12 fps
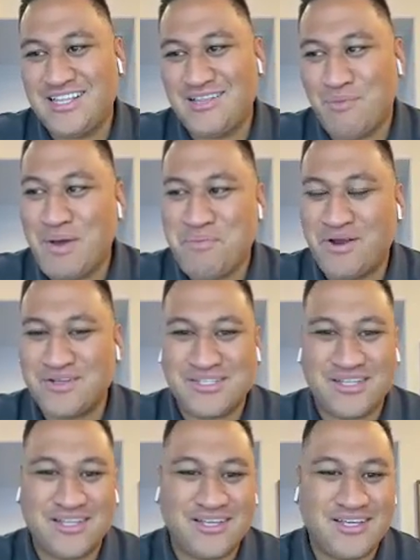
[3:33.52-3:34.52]
my
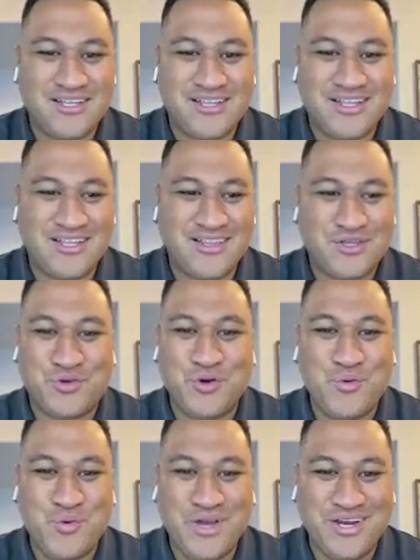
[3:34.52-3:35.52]
parents are the
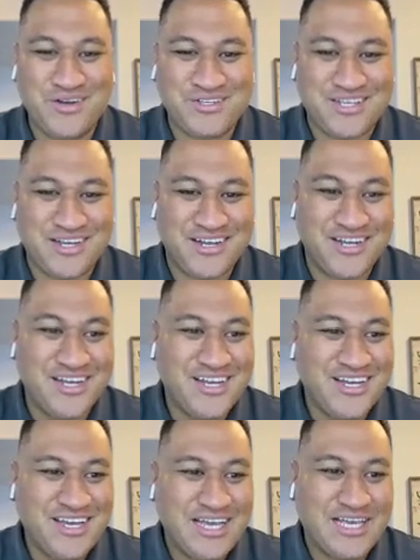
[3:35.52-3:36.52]
true winners here
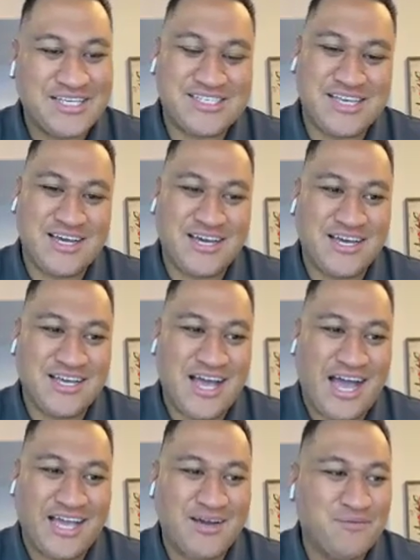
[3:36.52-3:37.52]
because
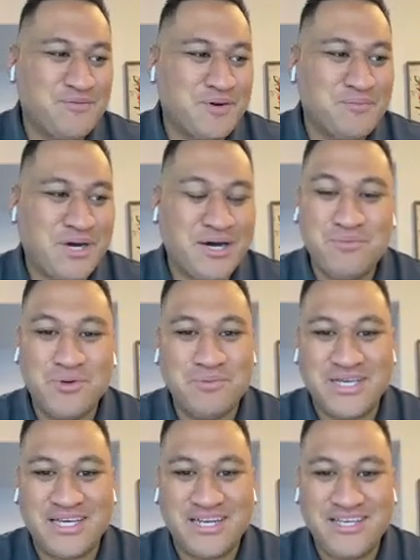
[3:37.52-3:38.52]
I come from humble
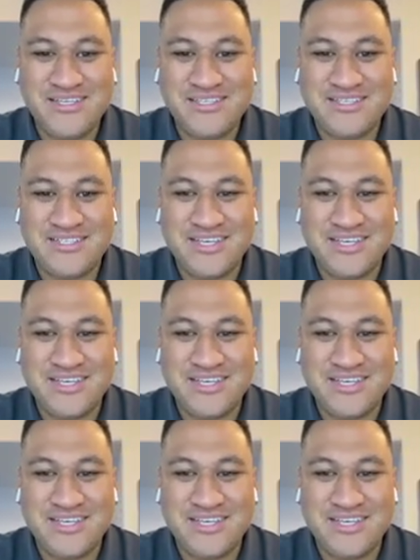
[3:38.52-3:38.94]
beginnings.